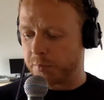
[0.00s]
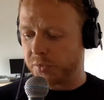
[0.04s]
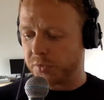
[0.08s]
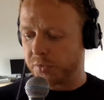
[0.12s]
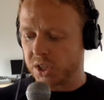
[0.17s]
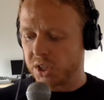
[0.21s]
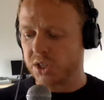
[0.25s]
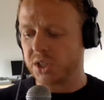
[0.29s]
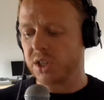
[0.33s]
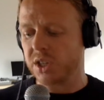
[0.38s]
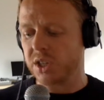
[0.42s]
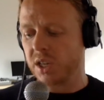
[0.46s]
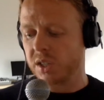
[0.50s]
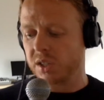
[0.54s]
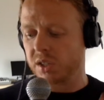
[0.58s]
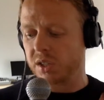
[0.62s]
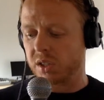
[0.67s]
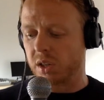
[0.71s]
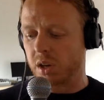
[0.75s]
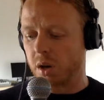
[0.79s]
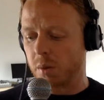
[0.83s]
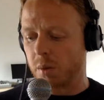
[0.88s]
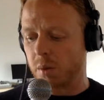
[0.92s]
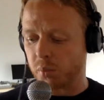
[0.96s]

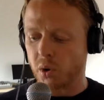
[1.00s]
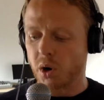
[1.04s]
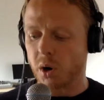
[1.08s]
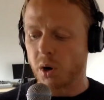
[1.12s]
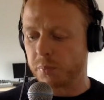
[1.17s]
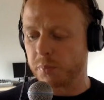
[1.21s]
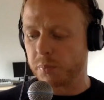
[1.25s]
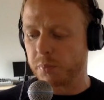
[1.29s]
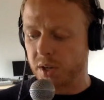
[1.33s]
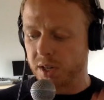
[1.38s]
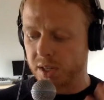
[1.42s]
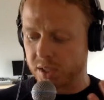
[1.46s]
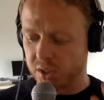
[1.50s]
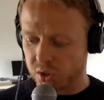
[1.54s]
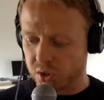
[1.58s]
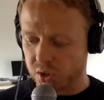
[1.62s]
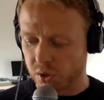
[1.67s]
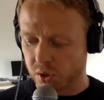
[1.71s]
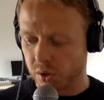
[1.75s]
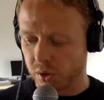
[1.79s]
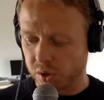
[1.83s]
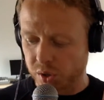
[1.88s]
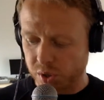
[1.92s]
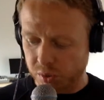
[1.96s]
DJs a proper
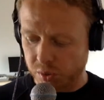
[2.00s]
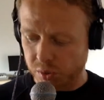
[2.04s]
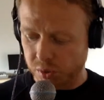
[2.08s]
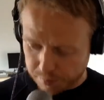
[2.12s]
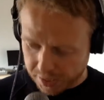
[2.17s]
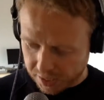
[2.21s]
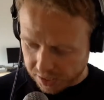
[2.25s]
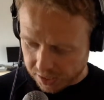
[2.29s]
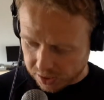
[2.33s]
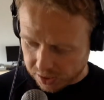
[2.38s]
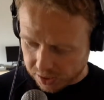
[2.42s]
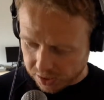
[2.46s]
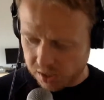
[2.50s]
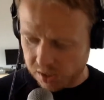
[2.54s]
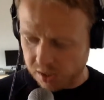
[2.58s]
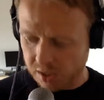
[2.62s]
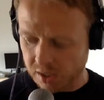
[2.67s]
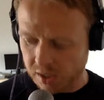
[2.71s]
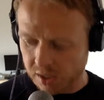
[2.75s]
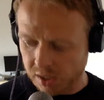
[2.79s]
intro to mix,